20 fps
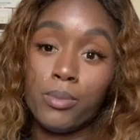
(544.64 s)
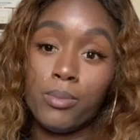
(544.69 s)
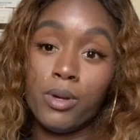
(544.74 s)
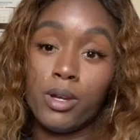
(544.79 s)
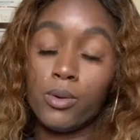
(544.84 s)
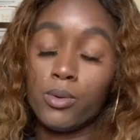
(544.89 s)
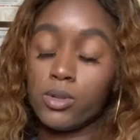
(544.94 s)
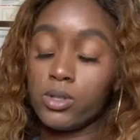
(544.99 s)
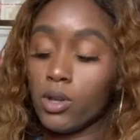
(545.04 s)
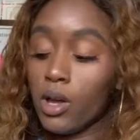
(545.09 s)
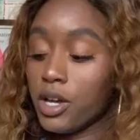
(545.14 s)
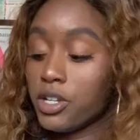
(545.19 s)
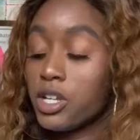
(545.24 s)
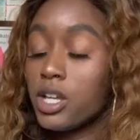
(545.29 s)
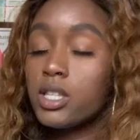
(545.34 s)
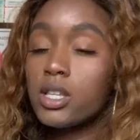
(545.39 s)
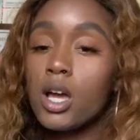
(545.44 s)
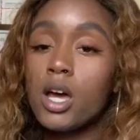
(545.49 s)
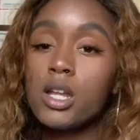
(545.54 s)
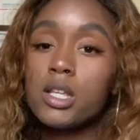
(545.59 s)
the big one. So I
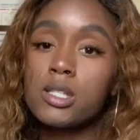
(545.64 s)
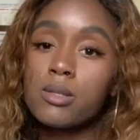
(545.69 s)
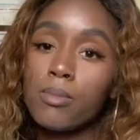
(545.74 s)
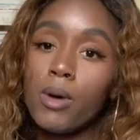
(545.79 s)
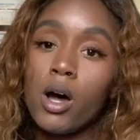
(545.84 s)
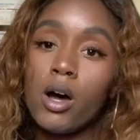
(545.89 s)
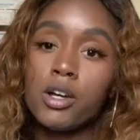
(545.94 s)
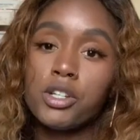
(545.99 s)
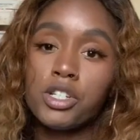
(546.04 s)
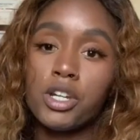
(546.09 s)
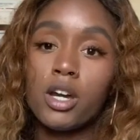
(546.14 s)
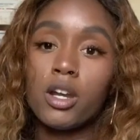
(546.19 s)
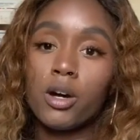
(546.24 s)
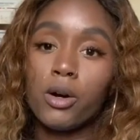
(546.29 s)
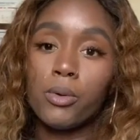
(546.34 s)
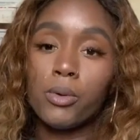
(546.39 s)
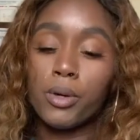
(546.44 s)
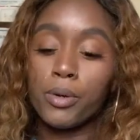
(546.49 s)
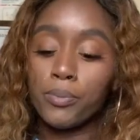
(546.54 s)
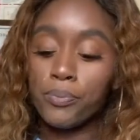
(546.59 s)
just got a small shadow
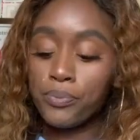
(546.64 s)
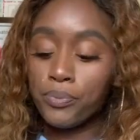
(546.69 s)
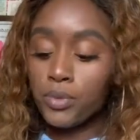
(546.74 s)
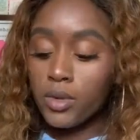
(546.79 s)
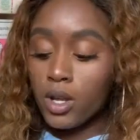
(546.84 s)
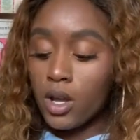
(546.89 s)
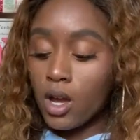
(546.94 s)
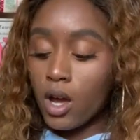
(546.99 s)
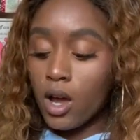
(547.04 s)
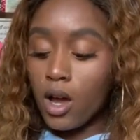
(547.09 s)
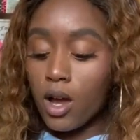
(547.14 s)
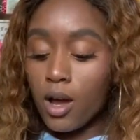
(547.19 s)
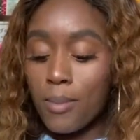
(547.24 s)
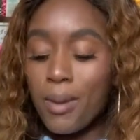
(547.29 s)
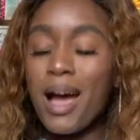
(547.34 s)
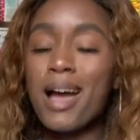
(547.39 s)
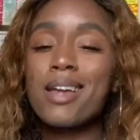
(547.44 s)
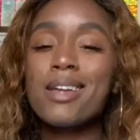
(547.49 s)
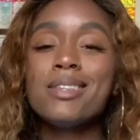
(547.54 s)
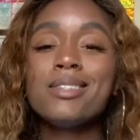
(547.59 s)
one.
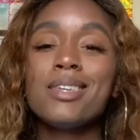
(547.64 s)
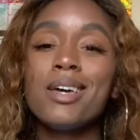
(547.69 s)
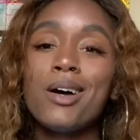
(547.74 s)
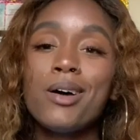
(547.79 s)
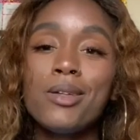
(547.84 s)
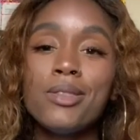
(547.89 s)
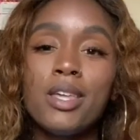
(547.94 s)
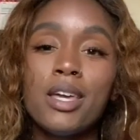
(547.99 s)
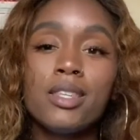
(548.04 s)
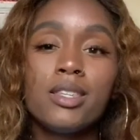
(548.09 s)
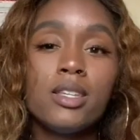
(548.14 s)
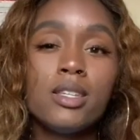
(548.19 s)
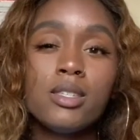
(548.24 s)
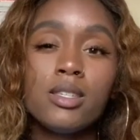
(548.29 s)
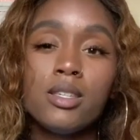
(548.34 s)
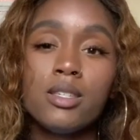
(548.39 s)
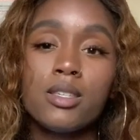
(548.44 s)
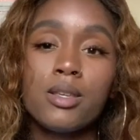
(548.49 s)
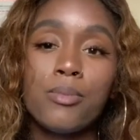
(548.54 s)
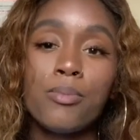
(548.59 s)
Um, I can tell that
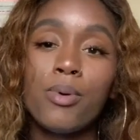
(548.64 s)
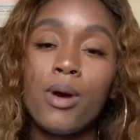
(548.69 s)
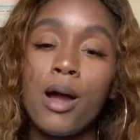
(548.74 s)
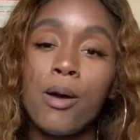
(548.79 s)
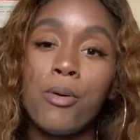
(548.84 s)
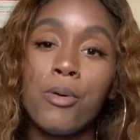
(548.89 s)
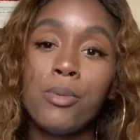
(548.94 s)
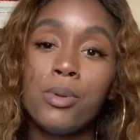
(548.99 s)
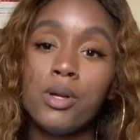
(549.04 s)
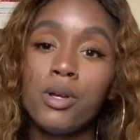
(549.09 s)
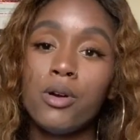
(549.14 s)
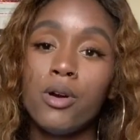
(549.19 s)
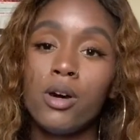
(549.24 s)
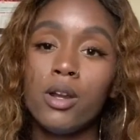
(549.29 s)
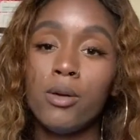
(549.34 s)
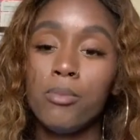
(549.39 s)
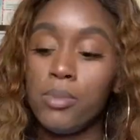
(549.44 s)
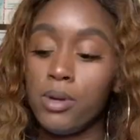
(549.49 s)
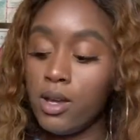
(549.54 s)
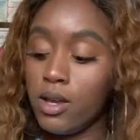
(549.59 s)
this isn't probably
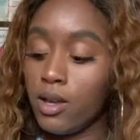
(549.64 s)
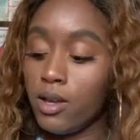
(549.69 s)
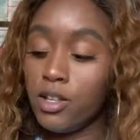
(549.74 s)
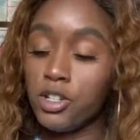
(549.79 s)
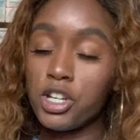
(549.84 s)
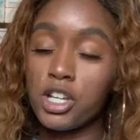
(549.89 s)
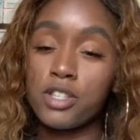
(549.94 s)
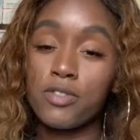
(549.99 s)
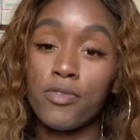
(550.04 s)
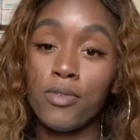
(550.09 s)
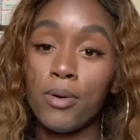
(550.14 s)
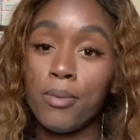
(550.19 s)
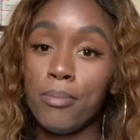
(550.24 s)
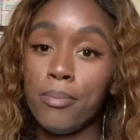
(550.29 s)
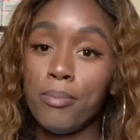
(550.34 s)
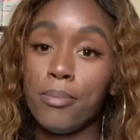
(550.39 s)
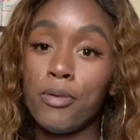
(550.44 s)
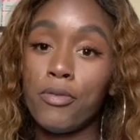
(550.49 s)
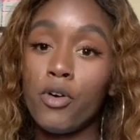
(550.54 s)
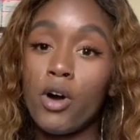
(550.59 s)
gonna be, just
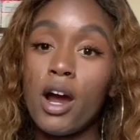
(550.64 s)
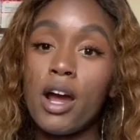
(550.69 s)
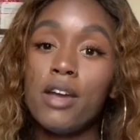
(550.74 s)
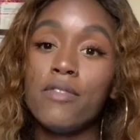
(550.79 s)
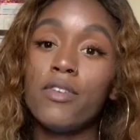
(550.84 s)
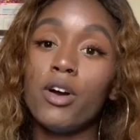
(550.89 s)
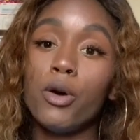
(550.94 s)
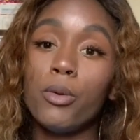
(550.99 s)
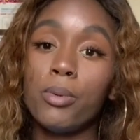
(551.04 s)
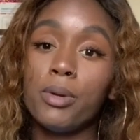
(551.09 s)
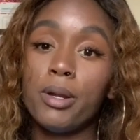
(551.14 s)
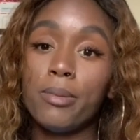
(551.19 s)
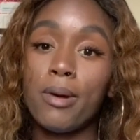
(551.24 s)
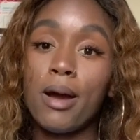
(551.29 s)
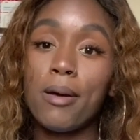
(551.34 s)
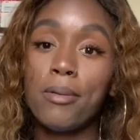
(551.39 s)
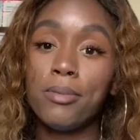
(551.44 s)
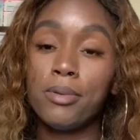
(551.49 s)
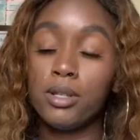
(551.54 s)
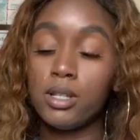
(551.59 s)
from before I even open it,
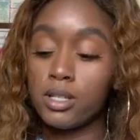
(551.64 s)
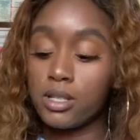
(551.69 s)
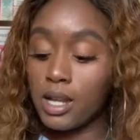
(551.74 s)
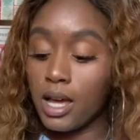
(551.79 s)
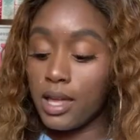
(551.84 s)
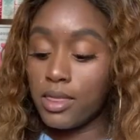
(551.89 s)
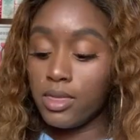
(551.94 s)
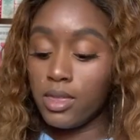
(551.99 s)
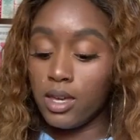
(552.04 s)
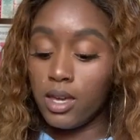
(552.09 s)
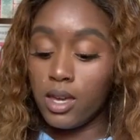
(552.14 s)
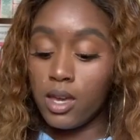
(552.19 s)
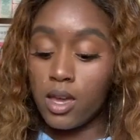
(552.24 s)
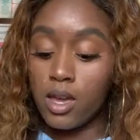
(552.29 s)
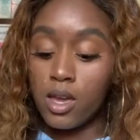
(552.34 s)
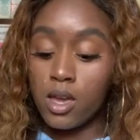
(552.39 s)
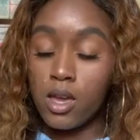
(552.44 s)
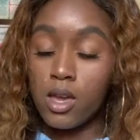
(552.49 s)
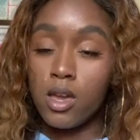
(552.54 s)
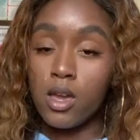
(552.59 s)
probably it's not the
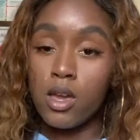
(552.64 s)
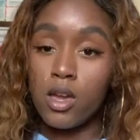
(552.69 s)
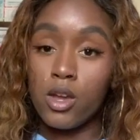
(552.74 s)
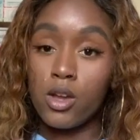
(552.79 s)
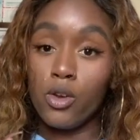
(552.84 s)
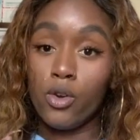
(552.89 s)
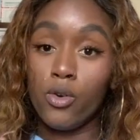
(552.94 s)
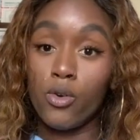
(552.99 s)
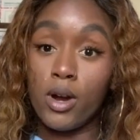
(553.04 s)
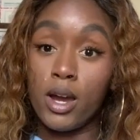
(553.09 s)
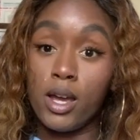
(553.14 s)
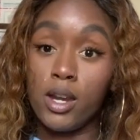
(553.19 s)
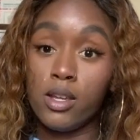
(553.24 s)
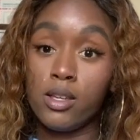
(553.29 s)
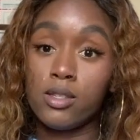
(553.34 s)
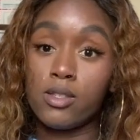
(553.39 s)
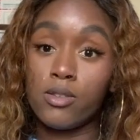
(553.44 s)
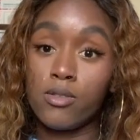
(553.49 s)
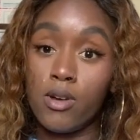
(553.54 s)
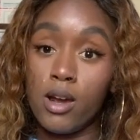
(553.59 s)

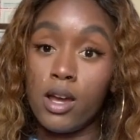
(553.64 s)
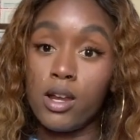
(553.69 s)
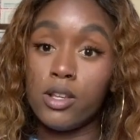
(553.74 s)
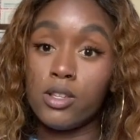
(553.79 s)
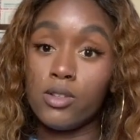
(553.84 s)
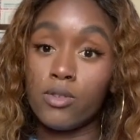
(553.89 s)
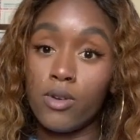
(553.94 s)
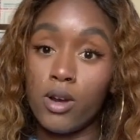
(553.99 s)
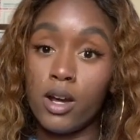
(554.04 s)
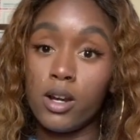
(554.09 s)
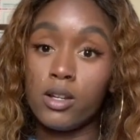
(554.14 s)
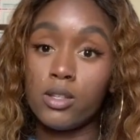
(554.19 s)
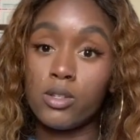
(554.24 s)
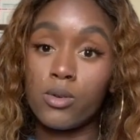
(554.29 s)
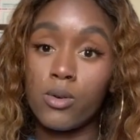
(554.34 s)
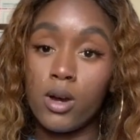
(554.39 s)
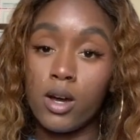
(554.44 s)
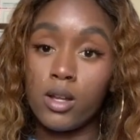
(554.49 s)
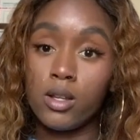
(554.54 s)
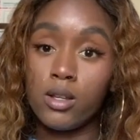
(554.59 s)
greatest, greatest,
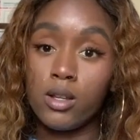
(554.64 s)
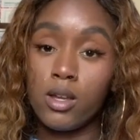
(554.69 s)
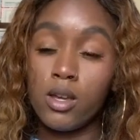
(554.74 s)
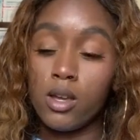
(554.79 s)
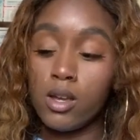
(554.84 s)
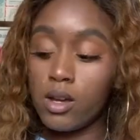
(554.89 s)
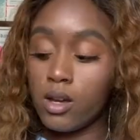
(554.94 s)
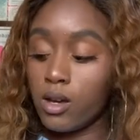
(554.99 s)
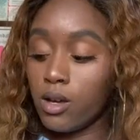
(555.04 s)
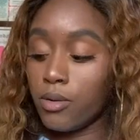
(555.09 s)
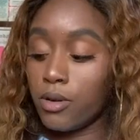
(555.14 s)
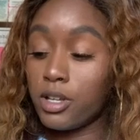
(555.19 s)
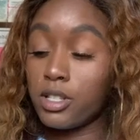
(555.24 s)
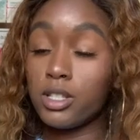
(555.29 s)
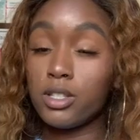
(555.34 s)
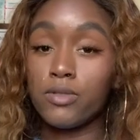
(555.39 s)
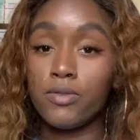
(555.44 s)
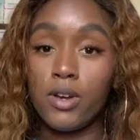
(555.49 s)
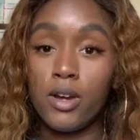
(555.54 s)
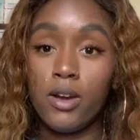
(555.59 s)
greatest quality, um, cause
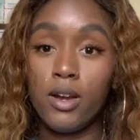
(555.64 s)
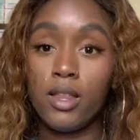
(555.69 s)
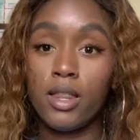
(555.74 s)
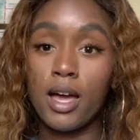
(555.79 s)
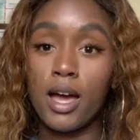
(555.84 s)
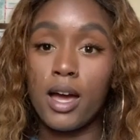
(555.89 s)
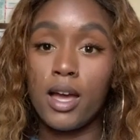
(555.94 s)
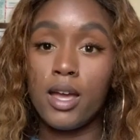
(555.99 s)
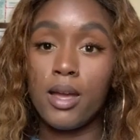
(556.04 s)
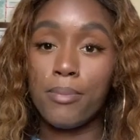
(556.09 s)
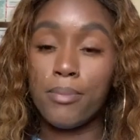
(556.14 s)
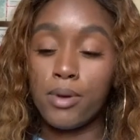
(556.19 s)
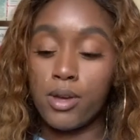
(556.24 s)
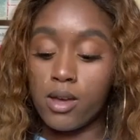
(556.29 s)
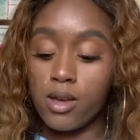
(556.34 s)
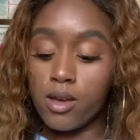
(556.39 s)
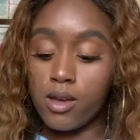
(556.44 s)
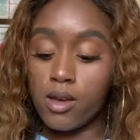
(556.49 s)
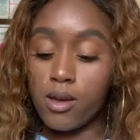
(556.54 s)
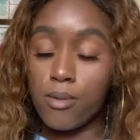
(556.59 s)
it's very light,
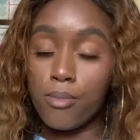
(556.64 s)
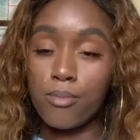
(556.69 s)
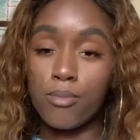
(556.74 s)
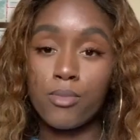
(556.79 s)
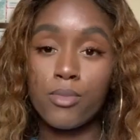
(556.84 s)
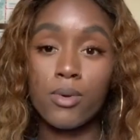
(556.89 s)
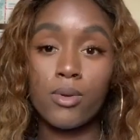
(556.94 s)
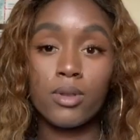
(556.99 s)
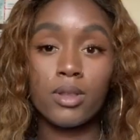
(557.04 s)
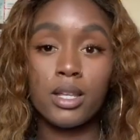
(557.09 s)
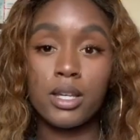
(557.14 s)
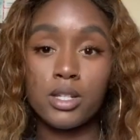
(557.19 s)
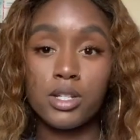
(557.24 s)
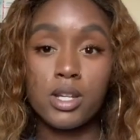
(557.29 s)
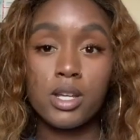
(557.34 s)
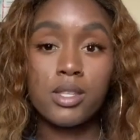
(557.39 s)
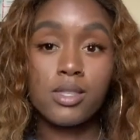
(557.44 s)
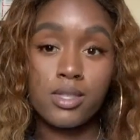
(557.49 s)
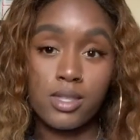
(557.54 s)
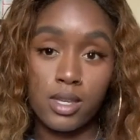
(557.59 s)
but um, let's
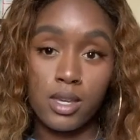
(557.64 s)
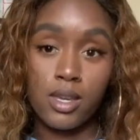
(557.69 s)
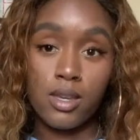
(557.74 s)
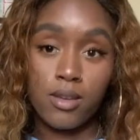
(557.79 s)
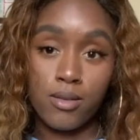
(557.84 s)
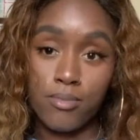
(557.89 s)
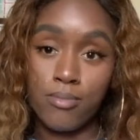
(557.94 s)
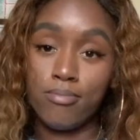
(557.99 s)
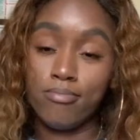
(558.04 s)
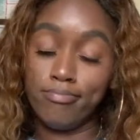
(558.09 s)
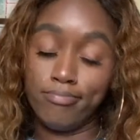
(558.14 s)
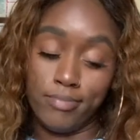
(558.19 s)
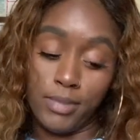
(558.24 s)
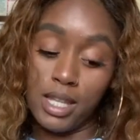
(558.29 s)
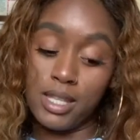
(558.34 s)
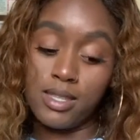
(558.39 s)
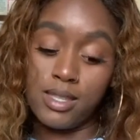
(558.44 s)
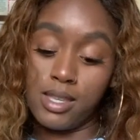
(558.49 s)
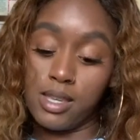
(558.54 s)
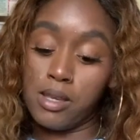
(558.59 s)
just see.
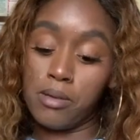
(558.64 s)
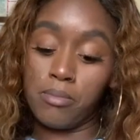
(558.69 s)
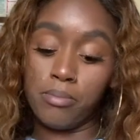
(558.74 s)
Let's